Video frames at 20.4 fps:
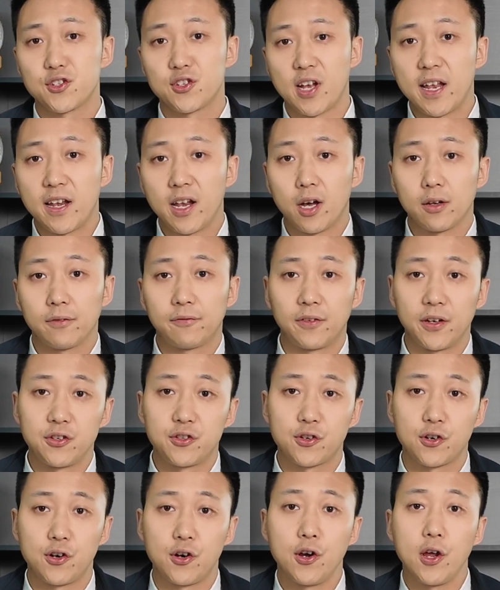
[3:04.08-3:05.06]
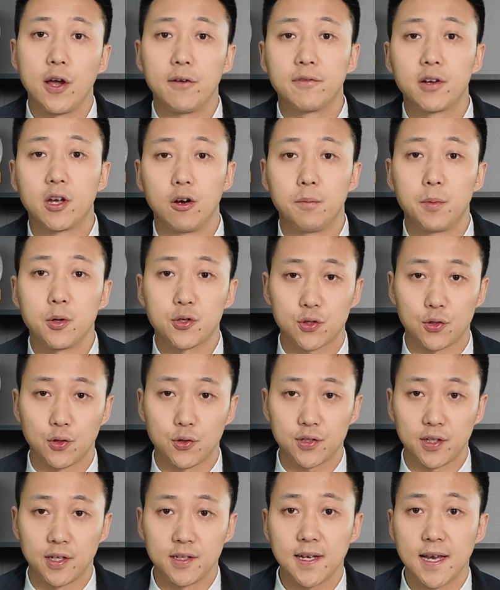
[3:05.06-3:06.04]
standout feature of Global
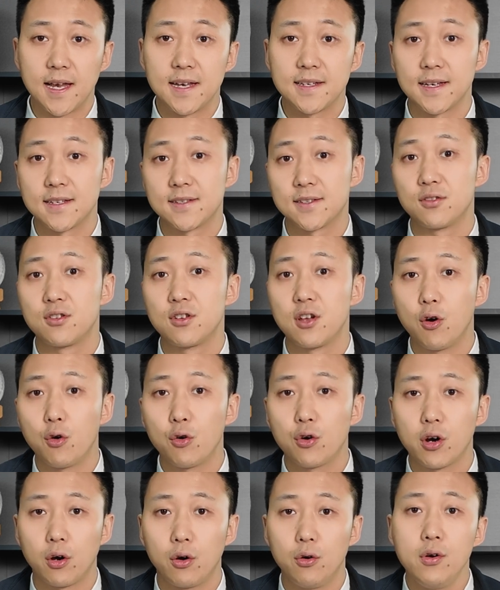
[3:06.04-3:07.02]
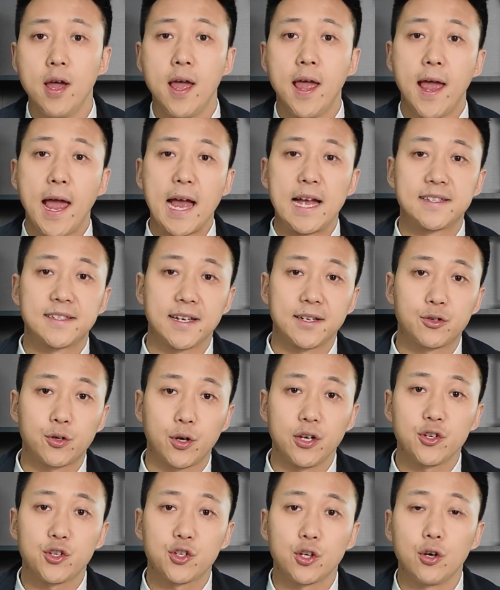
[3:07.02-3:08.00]
Sources is its dual role as a
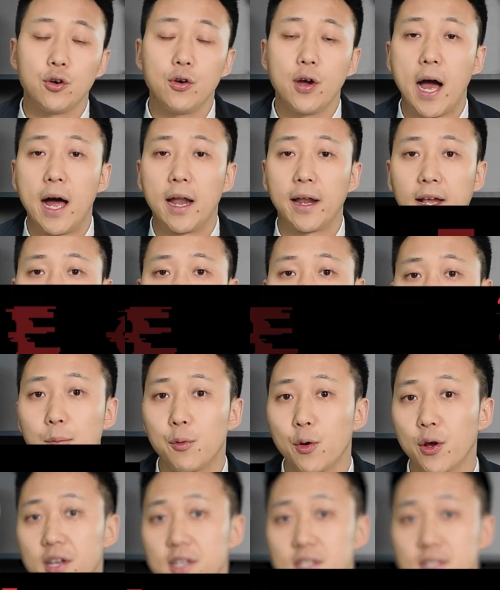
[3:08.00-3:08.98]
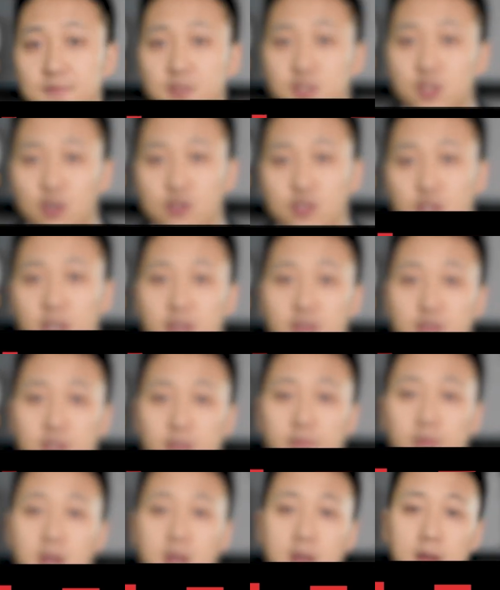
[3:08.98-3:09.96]
trade show and a comprehensive search
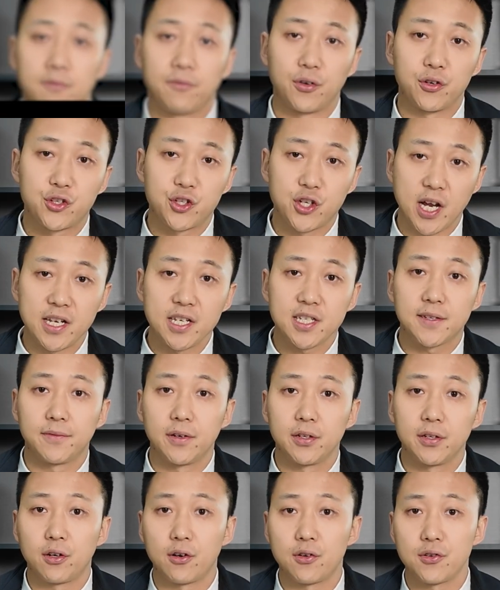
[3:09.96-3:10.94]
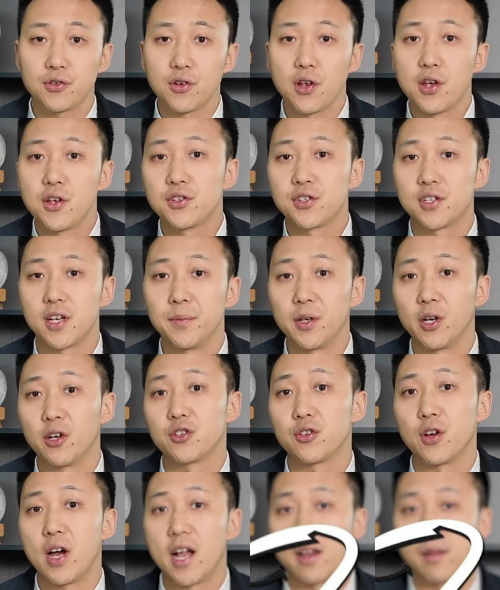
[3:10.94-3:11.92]
engine for Chinese vendors similar to